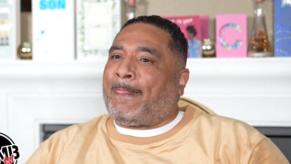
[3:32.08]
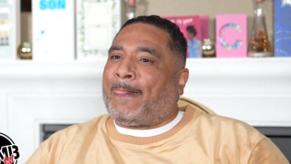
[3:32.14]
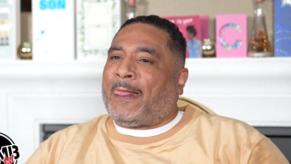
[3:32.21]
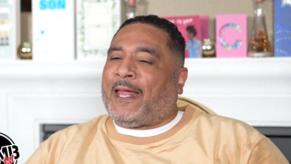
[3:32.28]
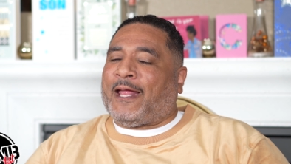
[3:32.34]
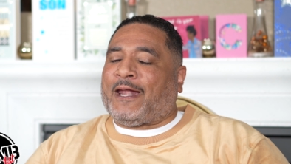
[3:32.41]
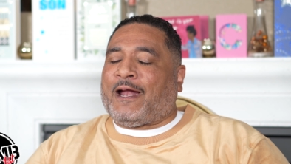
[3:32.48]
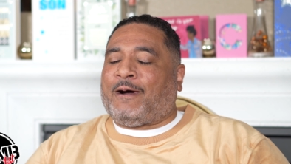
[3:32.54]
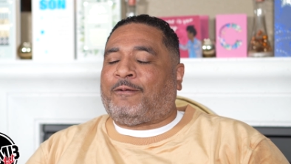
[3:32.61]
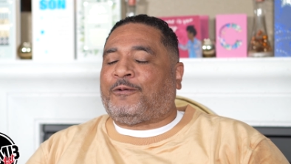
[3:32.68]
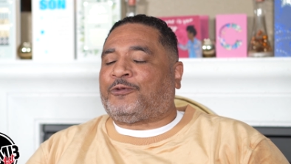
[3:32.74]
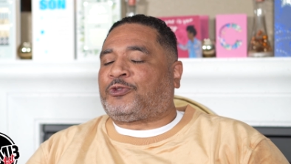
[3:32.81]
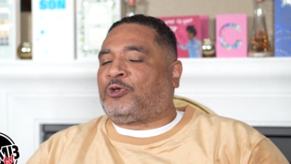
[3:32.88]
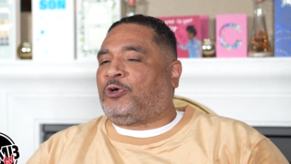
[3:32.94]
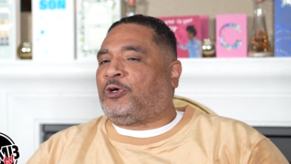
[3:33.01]
And I
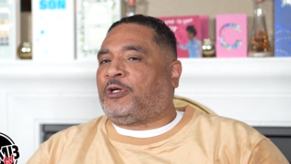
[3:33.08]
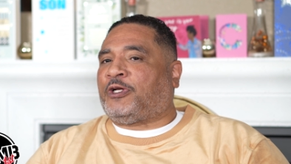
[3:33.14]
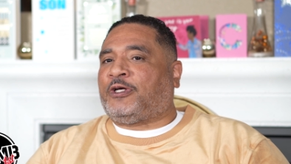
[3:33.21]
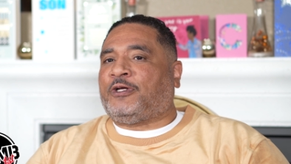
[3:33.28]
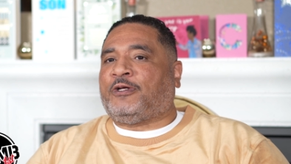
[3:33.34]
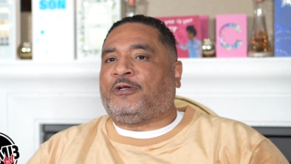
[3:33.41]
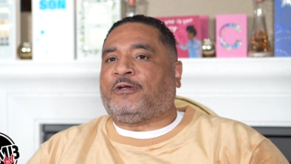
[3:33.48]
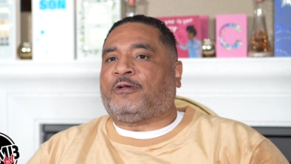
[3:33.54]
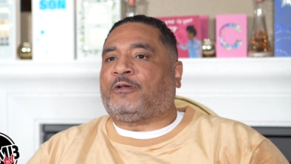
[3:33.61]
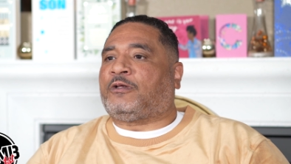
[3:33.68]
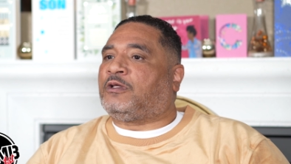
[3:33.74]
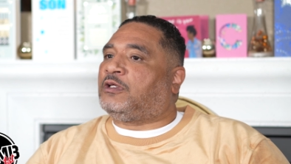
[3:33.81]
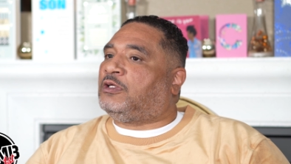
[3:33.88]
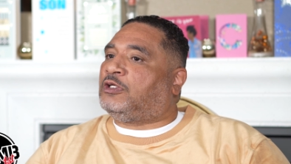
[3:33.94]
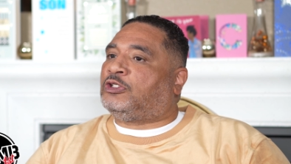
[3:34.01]
was going to
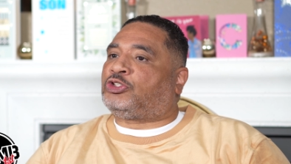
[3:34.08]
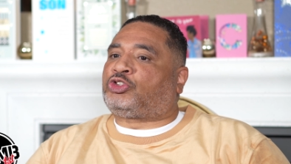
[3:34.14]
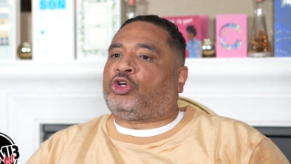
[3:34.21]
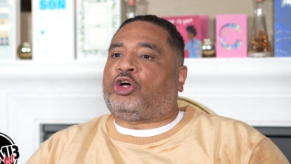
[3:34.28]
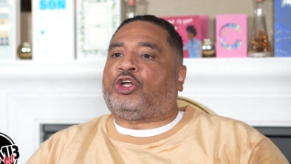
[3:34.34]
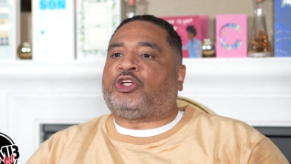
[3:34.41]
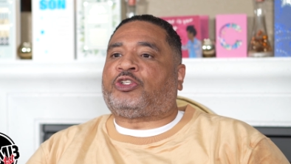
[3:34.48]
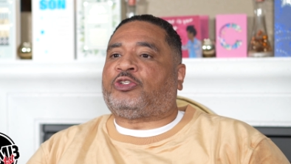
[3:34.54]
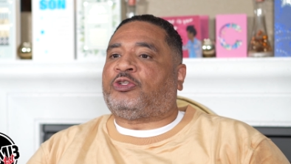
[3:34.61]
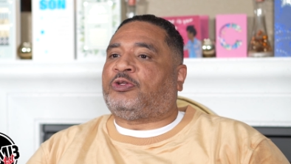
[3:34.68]
start